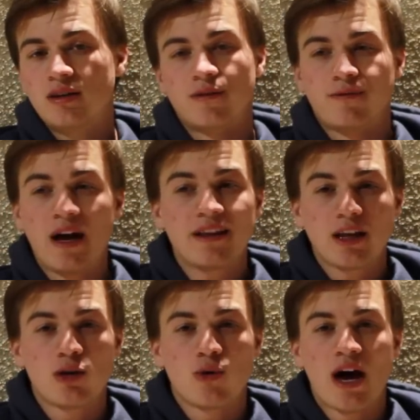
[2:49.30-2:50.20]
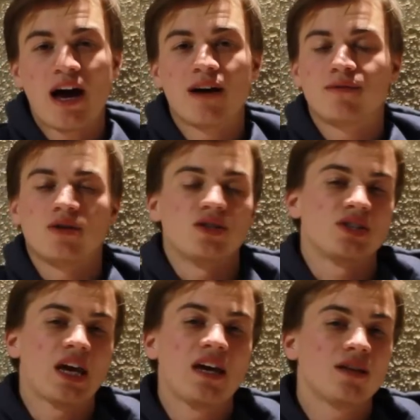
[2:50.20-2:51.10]
the fat that you have is
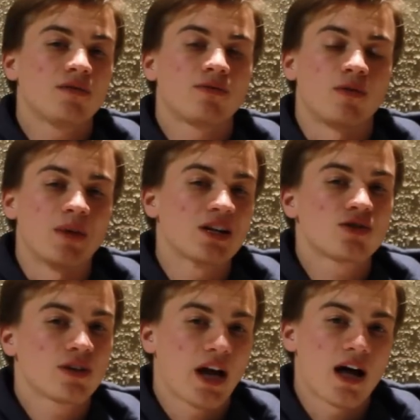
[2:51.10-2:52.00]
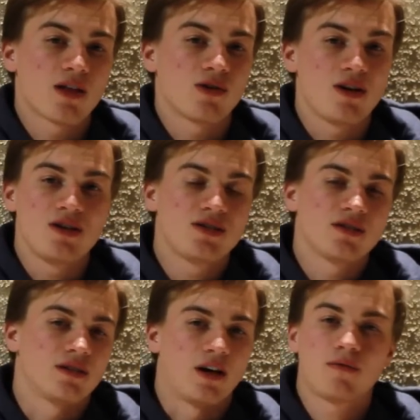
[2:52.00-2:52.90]
gained from extra calories,
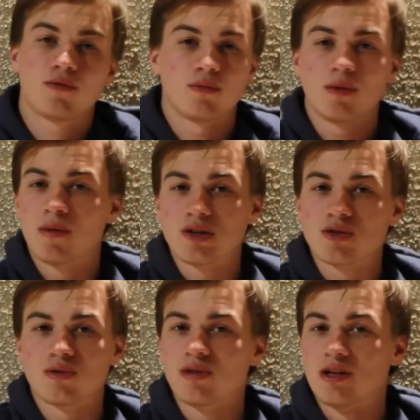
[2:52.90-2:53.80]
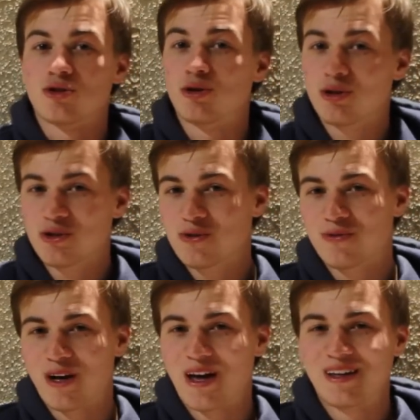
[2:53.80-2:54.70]
not from the muscle that turned into
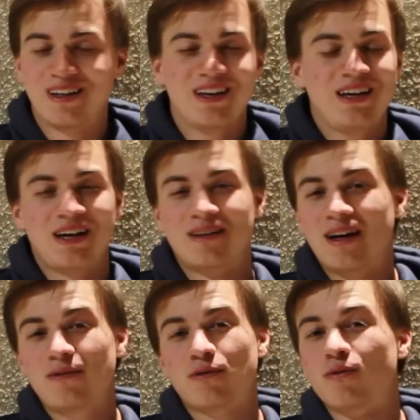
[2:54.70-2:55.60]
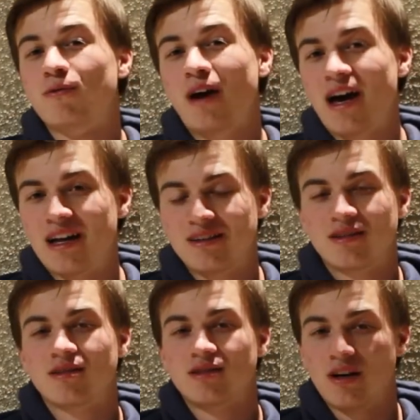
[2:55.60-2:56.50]
fat, and not from
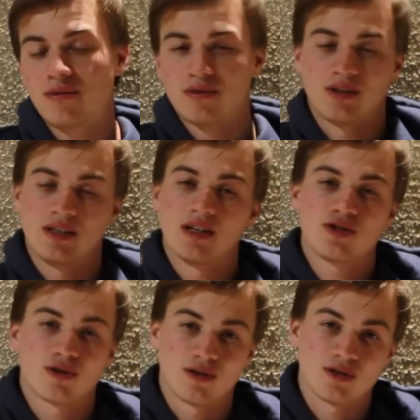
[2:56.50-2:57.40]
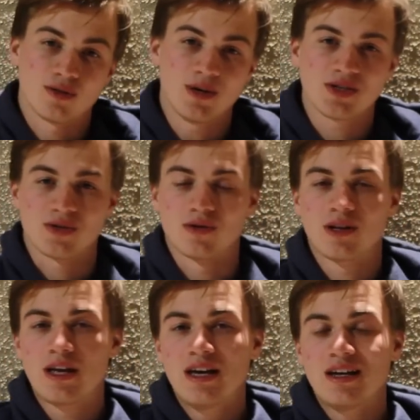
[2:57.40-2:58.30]
fat, definitely, that turned into muscle.
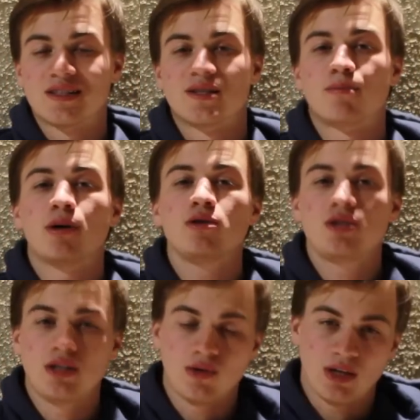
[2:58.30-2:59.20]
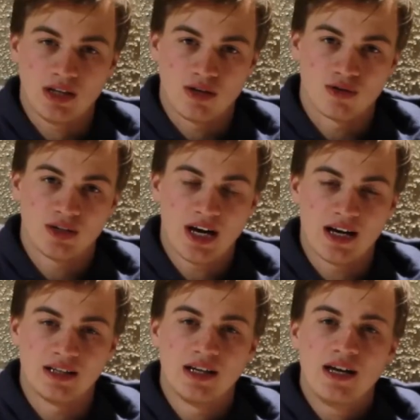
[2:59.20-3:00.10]
It's the protein you eat in your
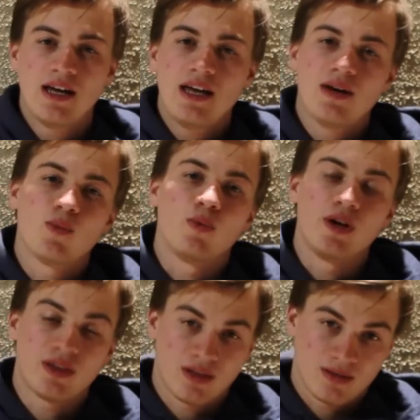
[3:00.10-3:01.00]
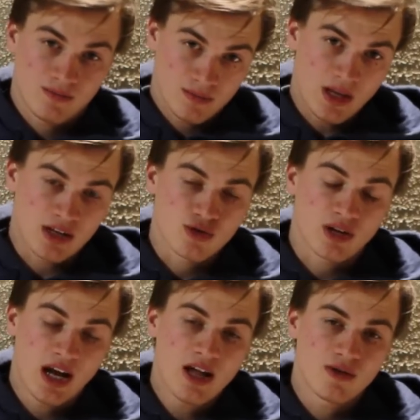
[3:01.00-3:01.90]
diet with extra
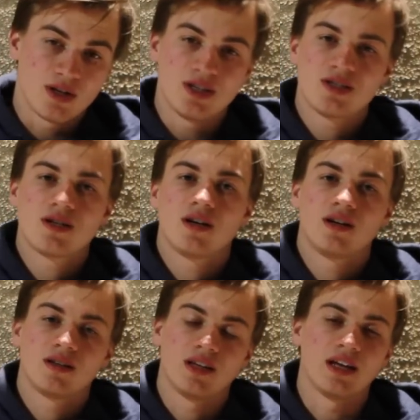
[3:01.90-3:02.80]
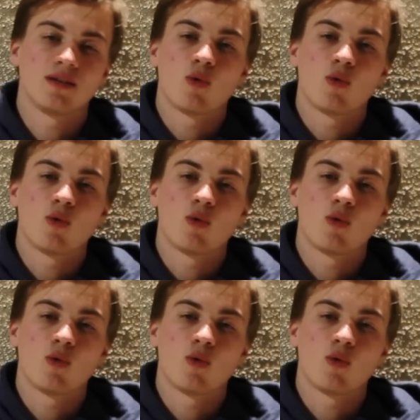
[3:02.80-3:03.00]
calories that